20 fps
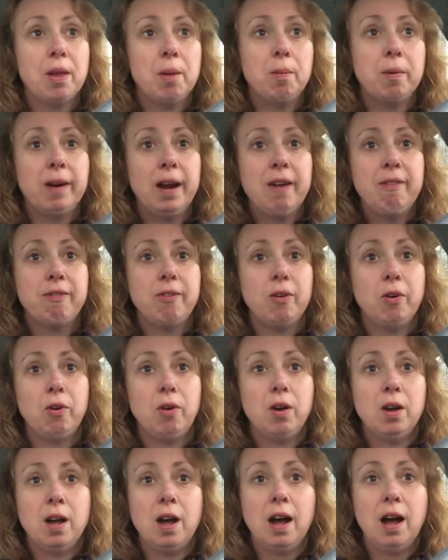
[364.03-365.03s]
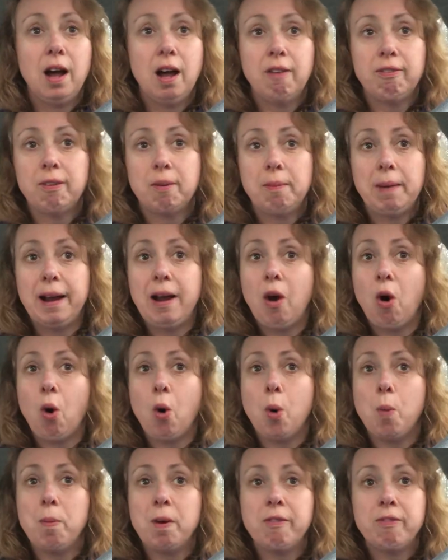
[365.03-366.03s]
I'm grateful for my
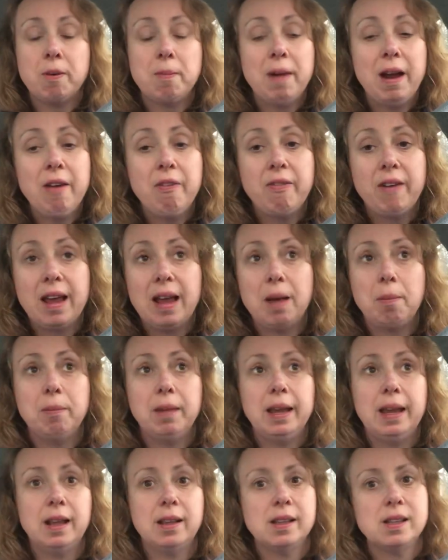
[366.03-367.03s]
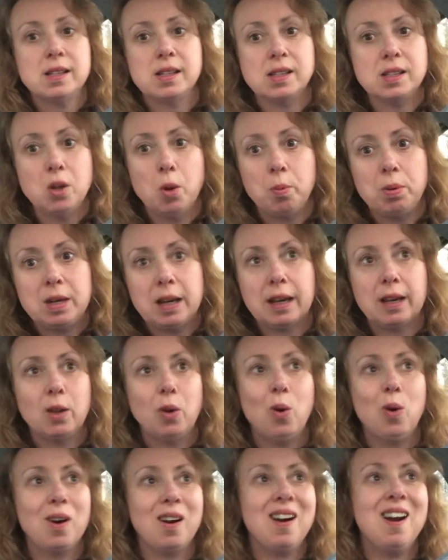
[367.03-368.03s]
home, for my family. This is no particular
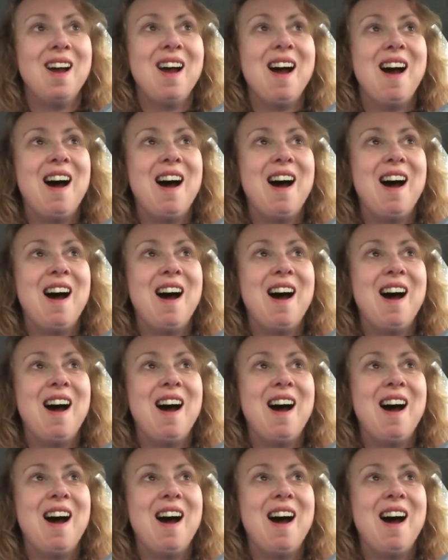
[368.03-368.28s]
order.